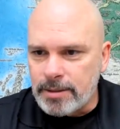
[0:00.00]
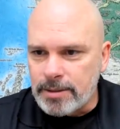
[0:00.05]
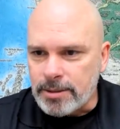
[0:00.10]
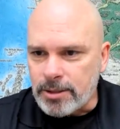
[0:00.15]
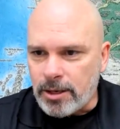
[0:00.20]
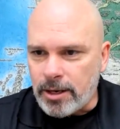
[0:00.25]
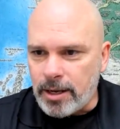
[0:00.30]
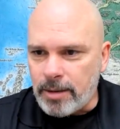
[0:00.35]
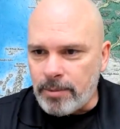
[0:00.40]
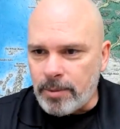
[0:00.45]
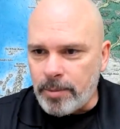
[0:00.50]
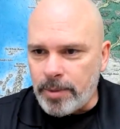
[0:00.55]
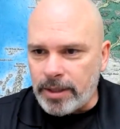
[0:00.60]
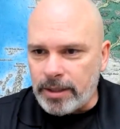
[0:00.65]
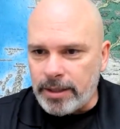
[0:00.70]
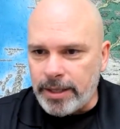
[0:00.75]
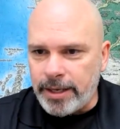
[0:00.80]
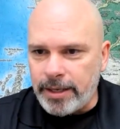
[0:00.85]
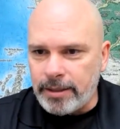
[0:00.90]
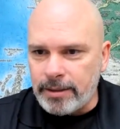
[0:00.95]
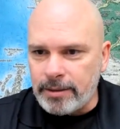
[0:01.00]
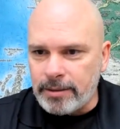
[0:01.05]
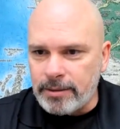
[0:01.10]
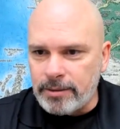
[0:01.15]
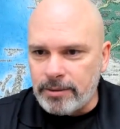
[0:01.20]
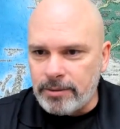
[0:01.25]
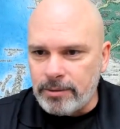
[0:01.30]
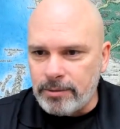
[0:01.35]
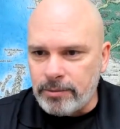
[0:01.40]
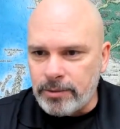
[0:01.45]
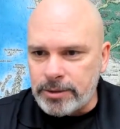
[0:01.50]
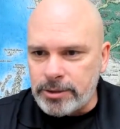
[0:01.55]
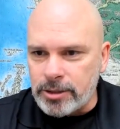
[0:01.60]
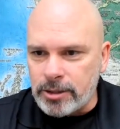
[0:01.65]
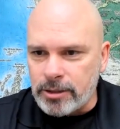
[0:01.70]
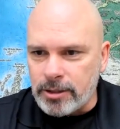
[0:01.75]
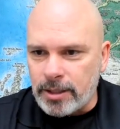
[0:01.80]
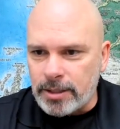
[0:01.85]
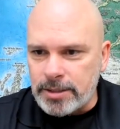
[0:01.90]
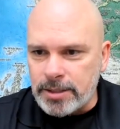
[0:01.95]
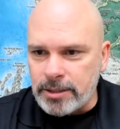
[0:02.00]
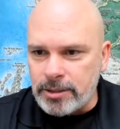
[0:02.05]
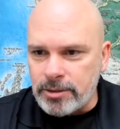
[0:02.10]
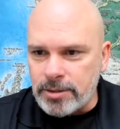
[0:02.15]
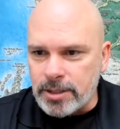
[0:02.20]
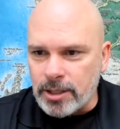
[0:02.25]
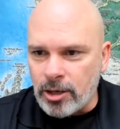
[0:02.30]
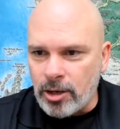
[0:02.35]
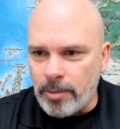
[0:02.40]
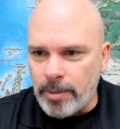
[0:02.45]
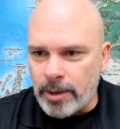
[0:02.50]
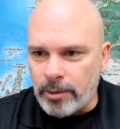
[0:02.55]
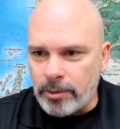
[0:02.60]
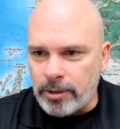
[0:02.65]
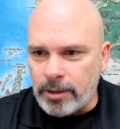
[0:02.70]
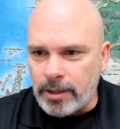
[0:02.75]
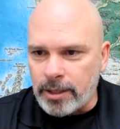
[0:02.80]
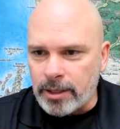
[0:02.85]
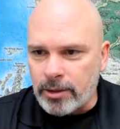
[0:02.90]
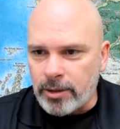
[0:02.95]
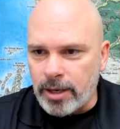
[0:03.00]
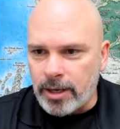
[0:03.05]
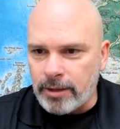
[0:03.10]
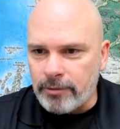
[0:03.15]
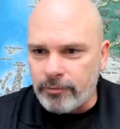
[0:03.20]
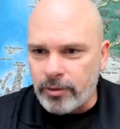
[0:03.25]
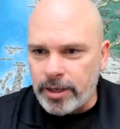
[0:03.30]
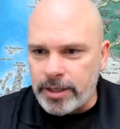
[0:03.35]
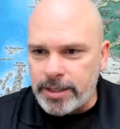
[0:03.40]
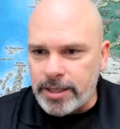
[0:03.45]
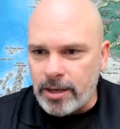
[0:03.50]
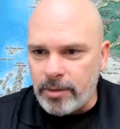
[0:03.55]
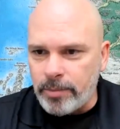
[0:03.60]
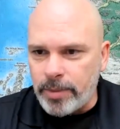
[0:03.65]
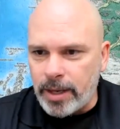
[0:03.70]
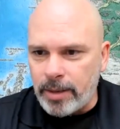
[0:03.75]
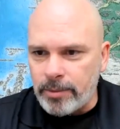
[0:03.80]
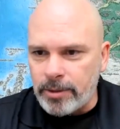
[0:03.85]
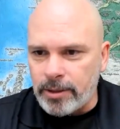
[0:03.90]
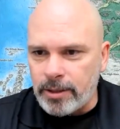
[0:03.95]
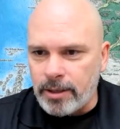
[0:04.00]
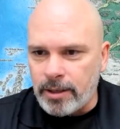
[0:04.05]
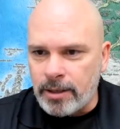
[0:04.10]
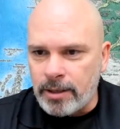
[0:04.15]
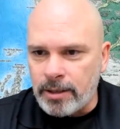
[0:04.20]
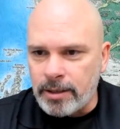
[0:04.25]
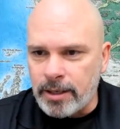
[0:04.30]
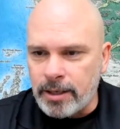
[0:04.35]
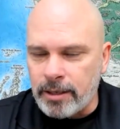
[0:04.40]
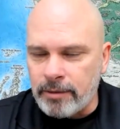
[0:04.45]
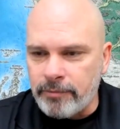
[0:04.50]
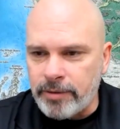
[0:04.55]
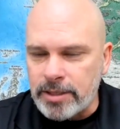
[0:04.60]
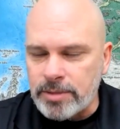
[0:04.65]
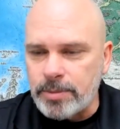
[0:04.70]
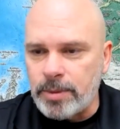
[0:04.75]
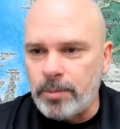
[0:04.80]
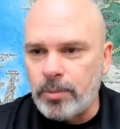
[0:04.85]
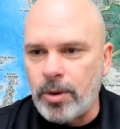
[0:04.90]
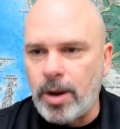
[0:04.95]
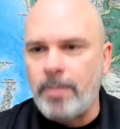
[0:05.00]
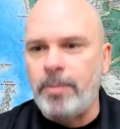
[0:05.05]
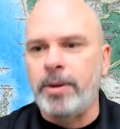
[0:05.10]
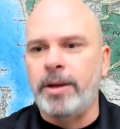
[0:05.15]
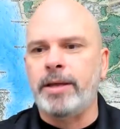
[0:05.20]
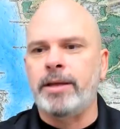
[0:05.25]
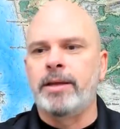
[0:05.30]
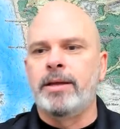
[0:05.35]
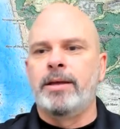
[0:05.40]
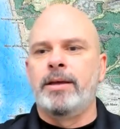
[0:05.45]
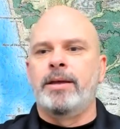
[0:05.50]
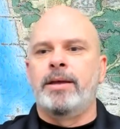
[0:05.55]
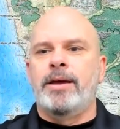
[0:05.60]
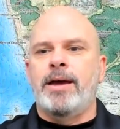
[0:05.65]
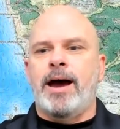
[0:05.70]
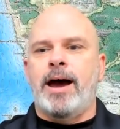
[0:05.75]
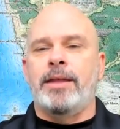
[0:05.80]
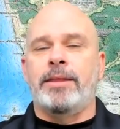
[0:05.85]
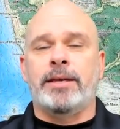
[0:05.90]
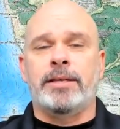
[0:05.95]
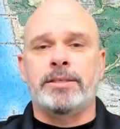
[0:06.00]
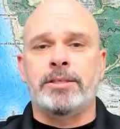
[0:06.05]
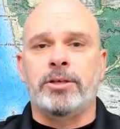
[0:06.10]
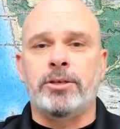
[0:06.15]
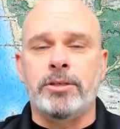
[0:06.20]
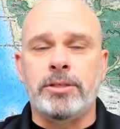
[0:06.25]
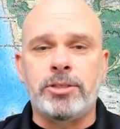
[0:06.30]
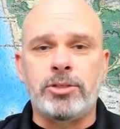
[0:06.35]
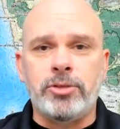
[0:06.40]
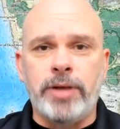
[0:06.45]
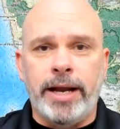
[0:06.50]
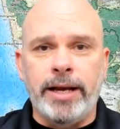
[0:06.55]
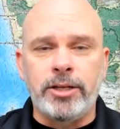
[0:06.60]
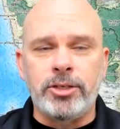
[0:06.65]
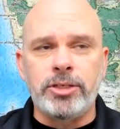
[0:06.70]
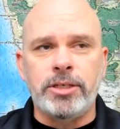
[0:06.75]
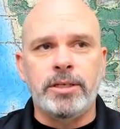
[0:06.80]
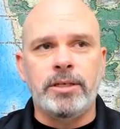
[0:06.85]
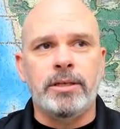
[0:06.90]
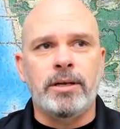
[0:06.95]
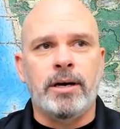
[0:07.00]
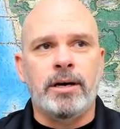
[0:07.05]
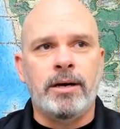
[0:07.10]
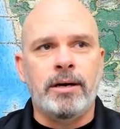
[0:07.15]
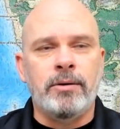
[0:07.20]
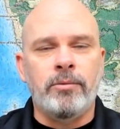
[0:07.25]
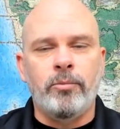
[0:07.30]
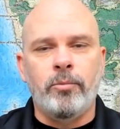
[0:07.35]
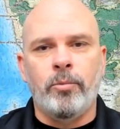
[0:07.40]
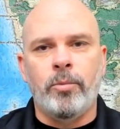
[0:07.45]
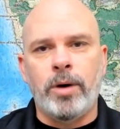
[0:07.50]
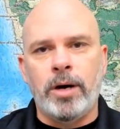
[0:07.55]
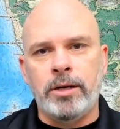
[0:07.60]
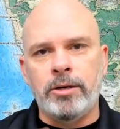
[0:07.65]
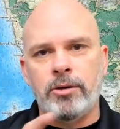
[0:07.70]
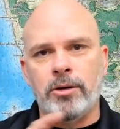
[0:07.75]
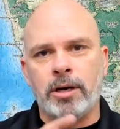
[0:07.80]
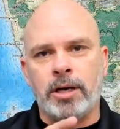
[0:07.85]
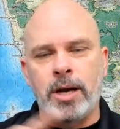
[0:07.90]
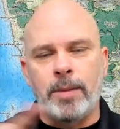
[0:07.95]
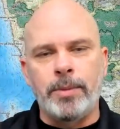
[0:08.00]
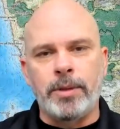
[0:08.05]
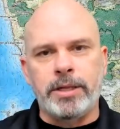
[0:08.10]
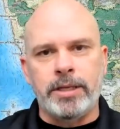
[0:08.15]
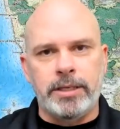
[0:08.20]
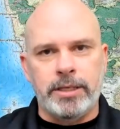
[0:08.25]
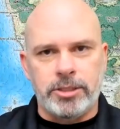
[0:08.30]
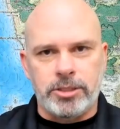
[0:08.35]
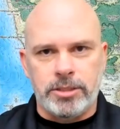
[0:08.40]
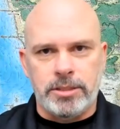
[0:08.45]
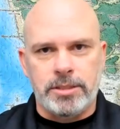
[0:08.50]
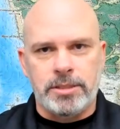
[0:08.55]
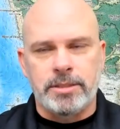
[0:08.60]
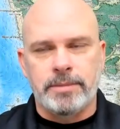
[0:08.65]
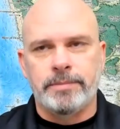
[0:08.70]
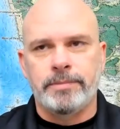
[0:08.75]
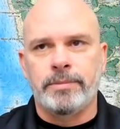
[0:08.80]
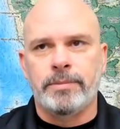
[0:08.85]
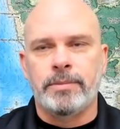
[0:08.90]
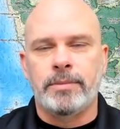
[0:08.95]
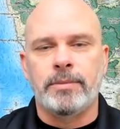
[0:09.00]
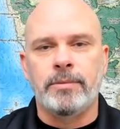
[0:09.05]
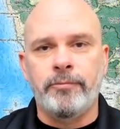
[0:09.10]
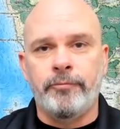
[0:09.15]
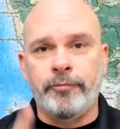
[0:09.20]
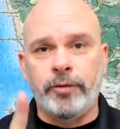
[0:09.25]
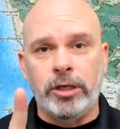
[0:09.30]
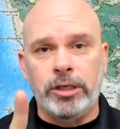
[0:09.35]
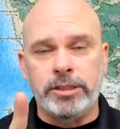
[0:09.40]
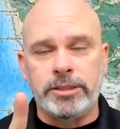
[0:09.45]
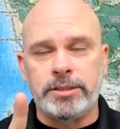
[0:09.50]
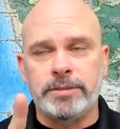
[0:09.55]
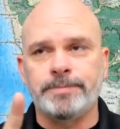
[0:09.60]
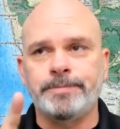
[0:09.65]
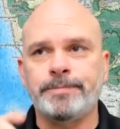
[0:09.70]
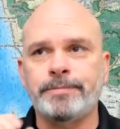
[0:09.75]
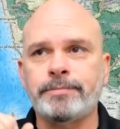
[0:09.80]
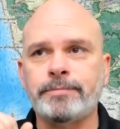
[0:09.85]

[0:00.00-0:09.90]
Sorry, I'm a bit late. What's your thoughts on using a home equity line of credit for a down payment on an investment property? I think it's a good strategy uh, under a couple conditions. First,